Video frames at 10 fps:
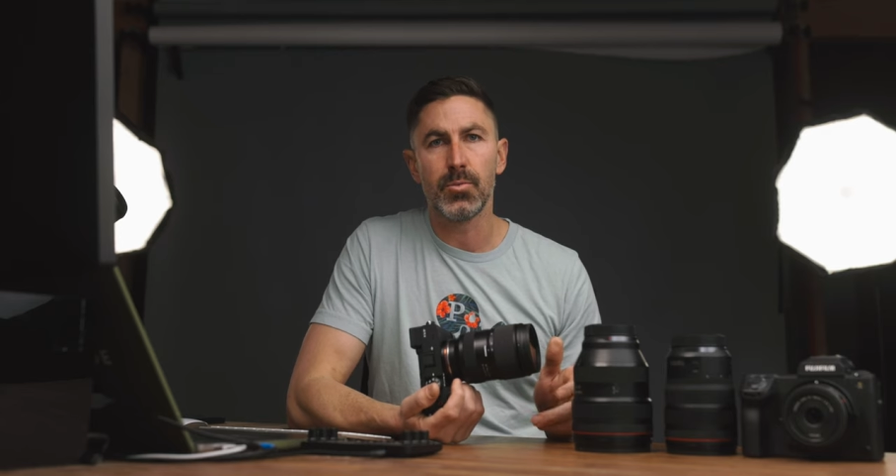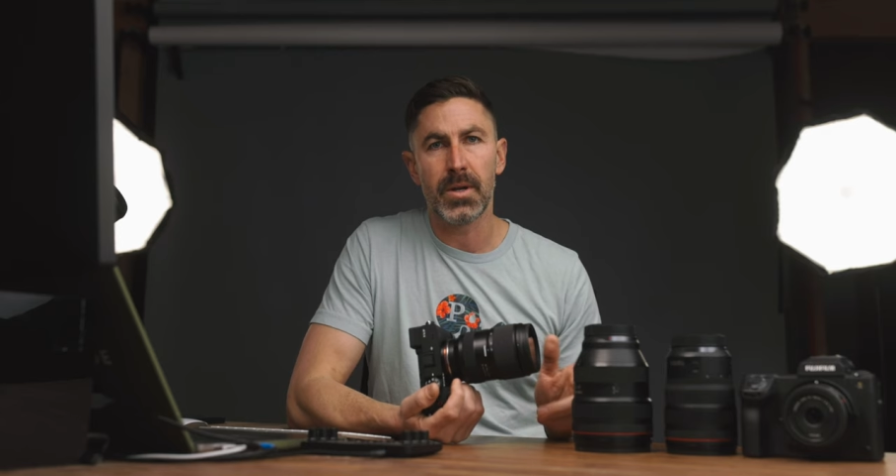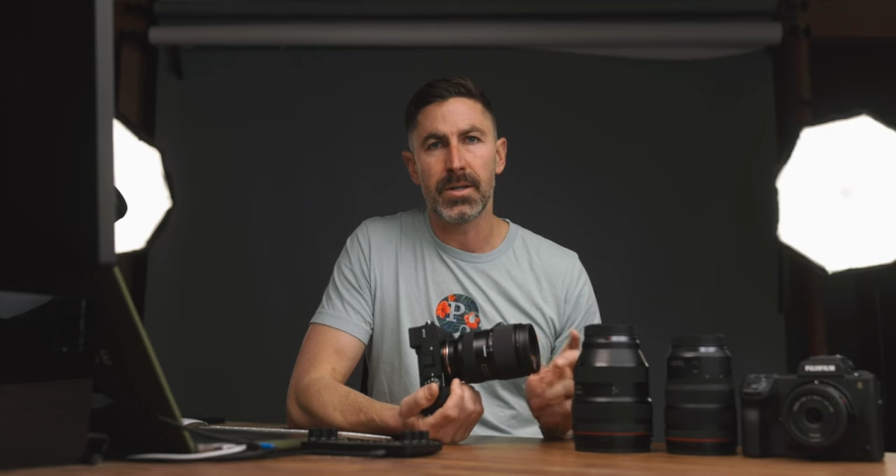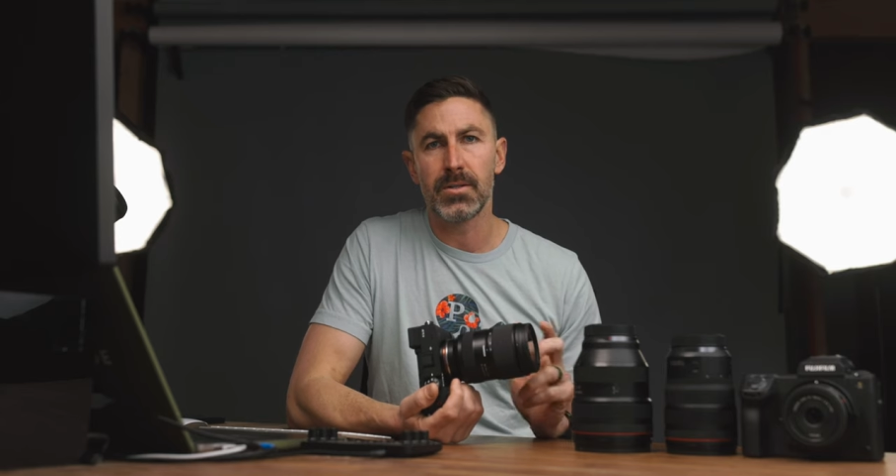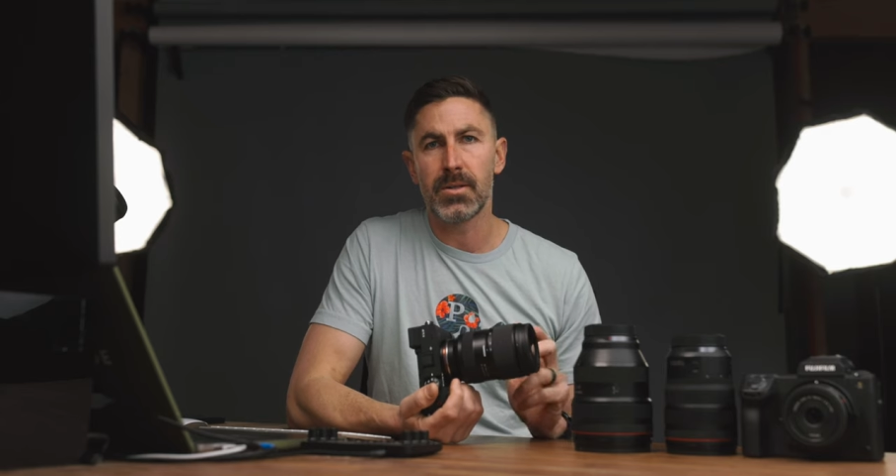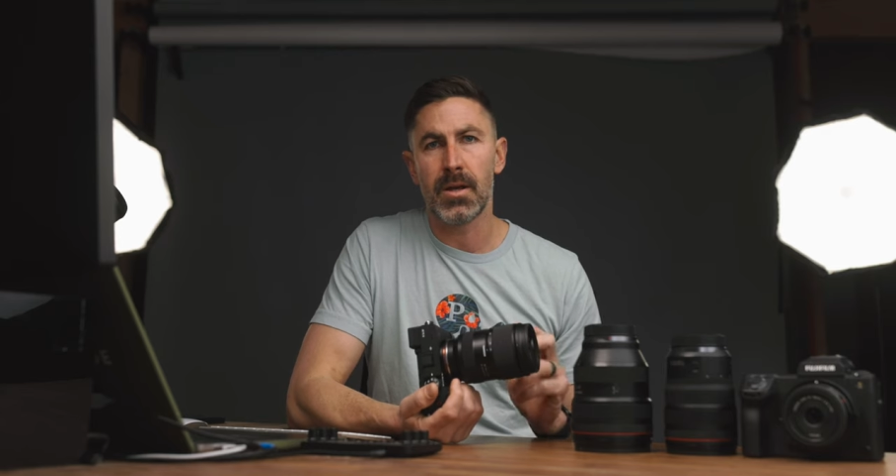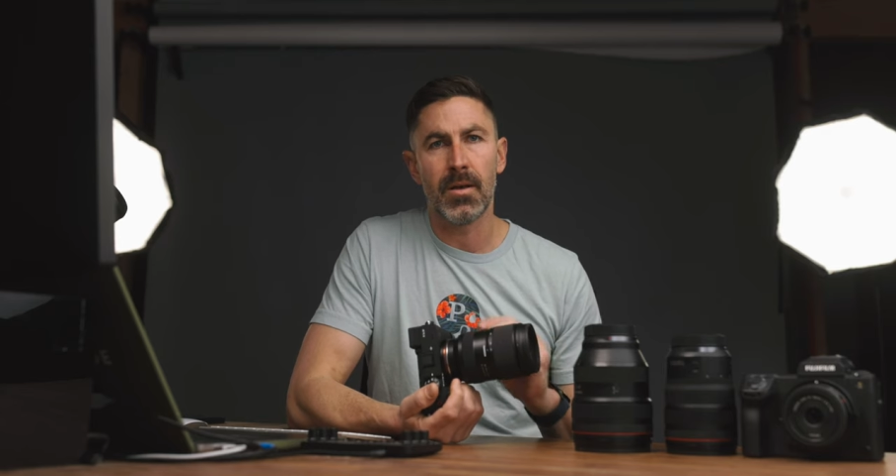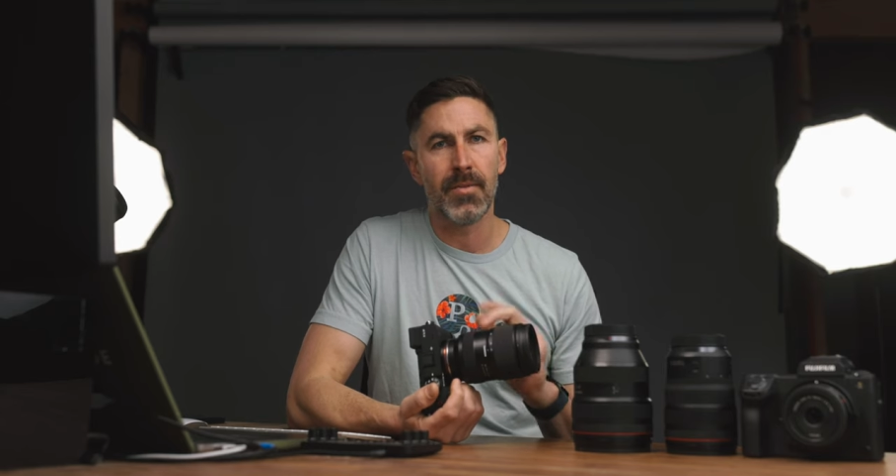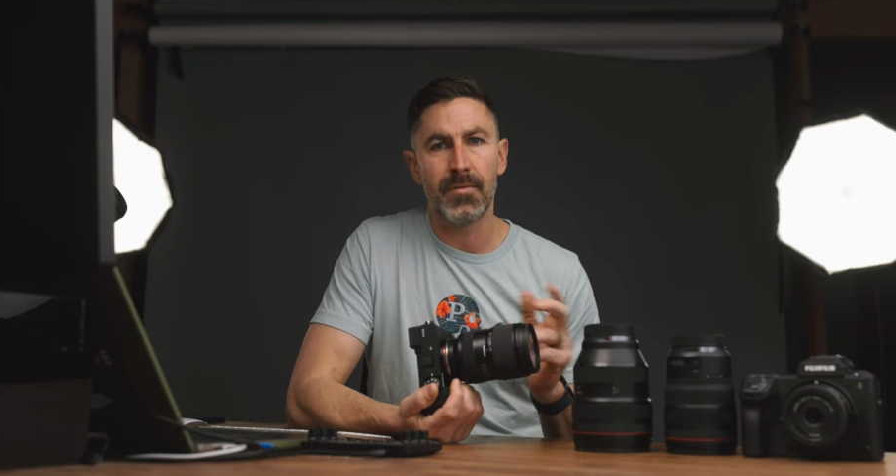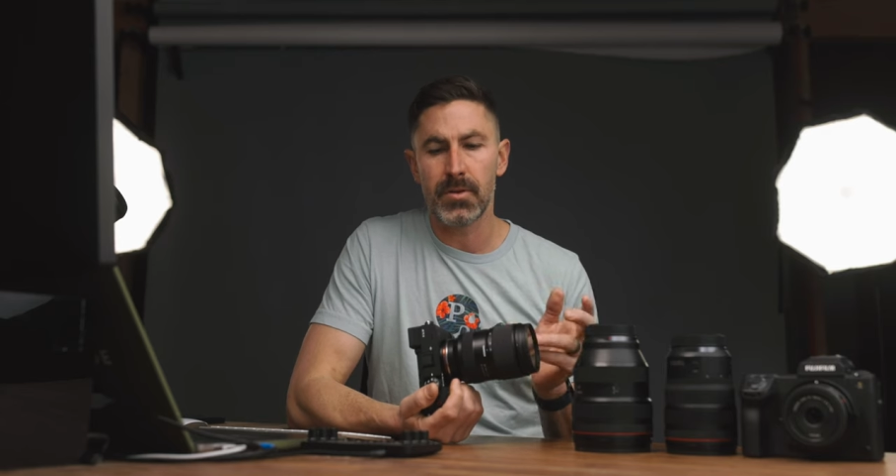but I
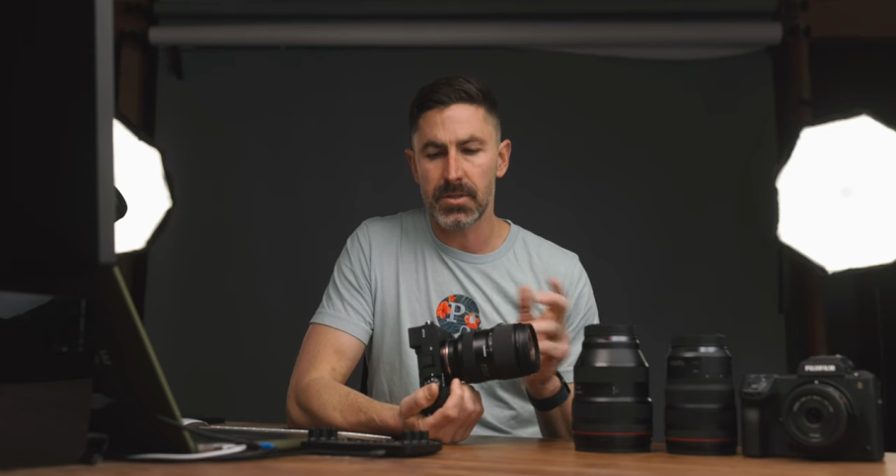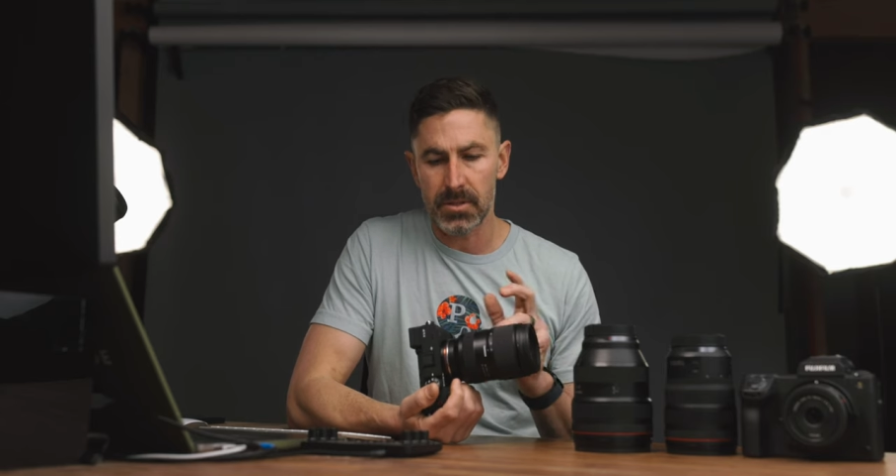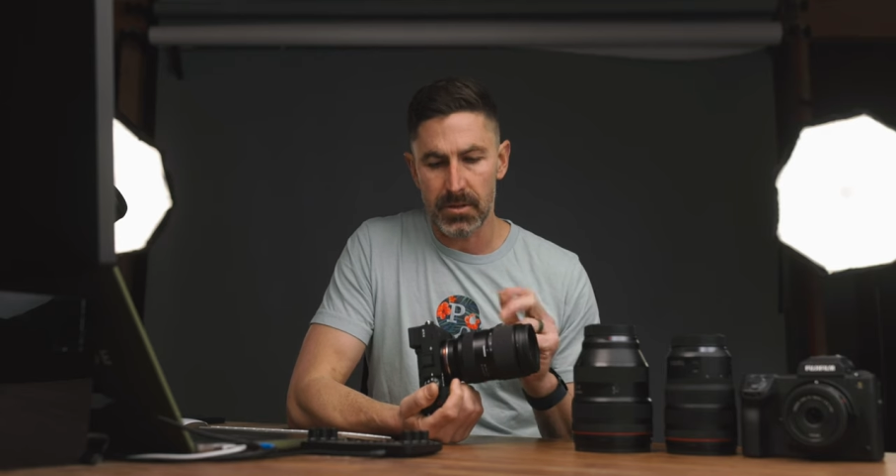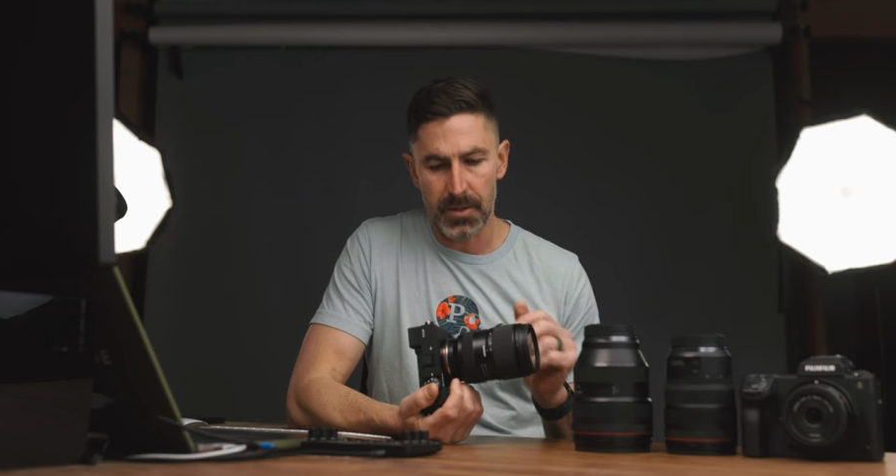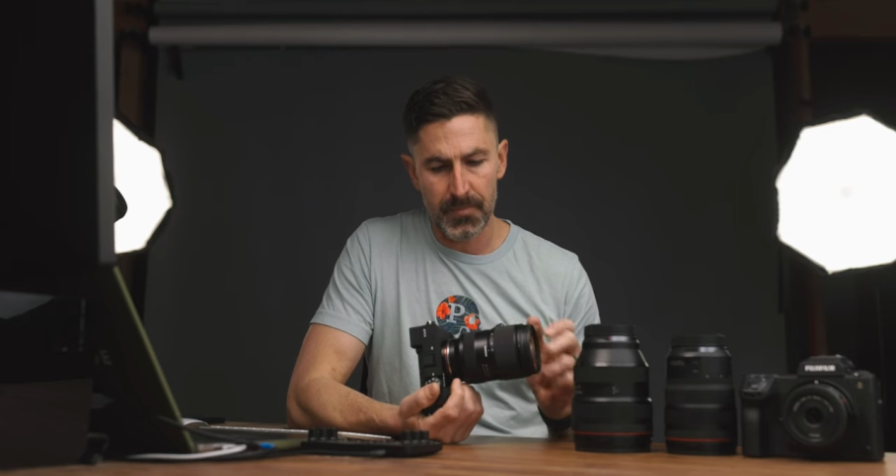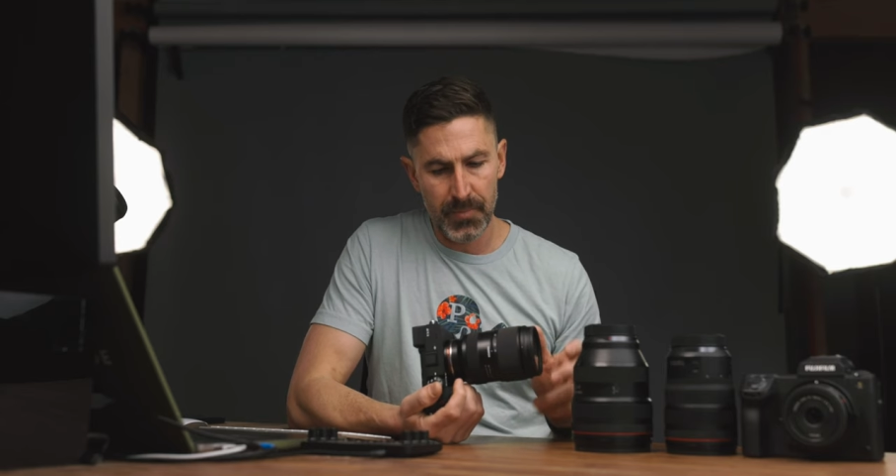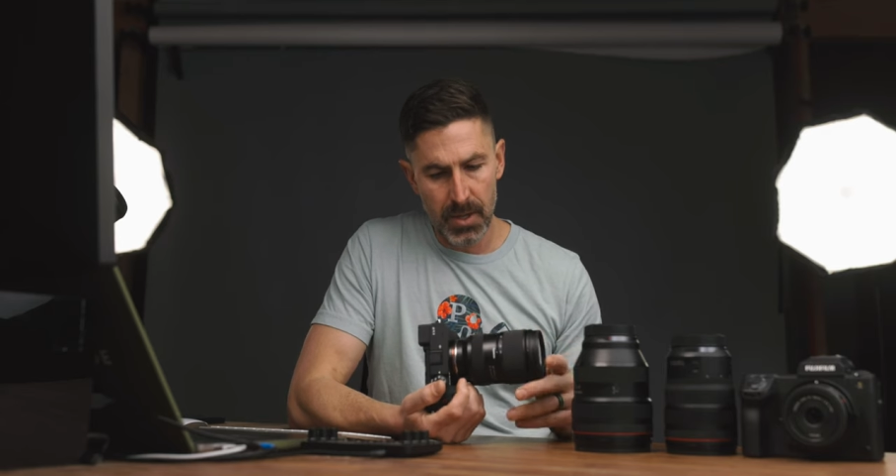love that versatility.